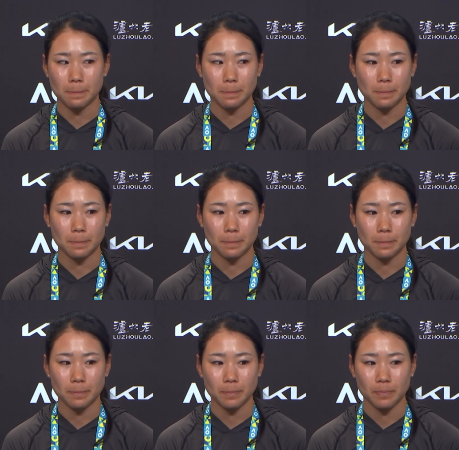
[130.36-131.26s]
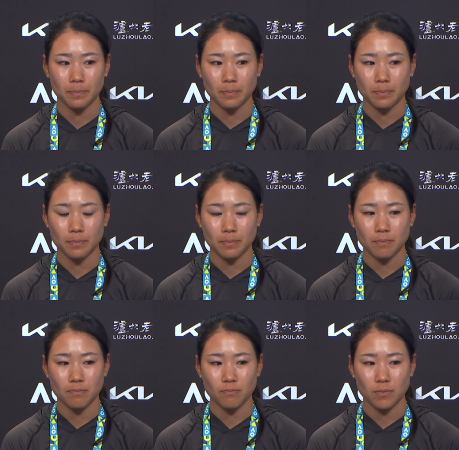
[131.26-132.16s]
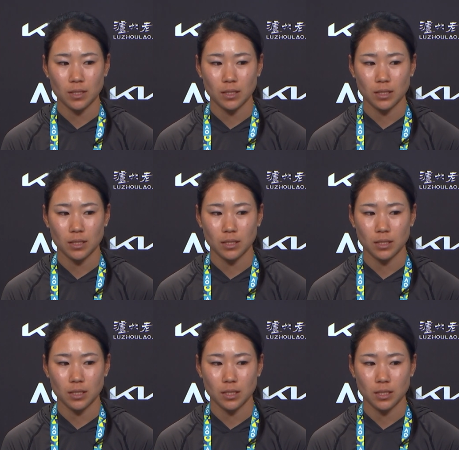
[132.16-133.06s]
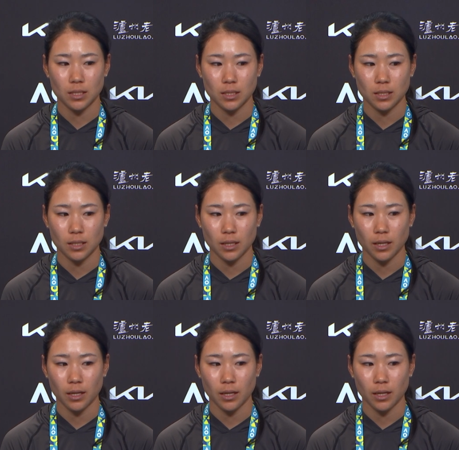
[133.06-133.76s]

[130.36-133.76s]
No one is speaking in this clip.